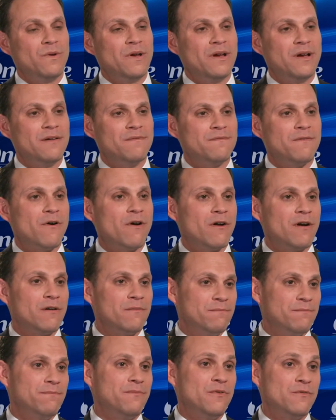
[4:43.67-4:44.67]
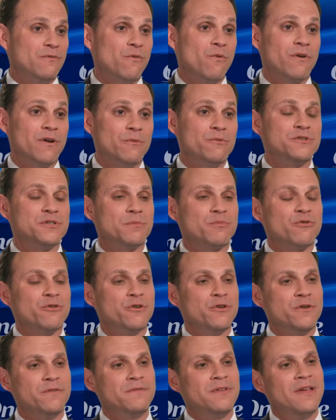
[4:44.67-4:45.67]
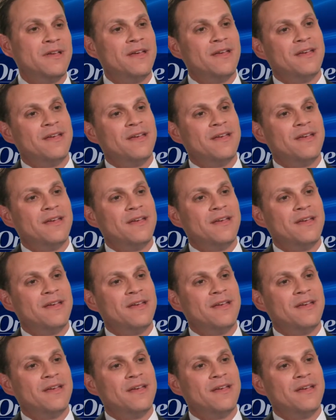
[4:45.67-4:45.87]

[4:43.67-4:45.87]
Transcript: uh, far before it was approved.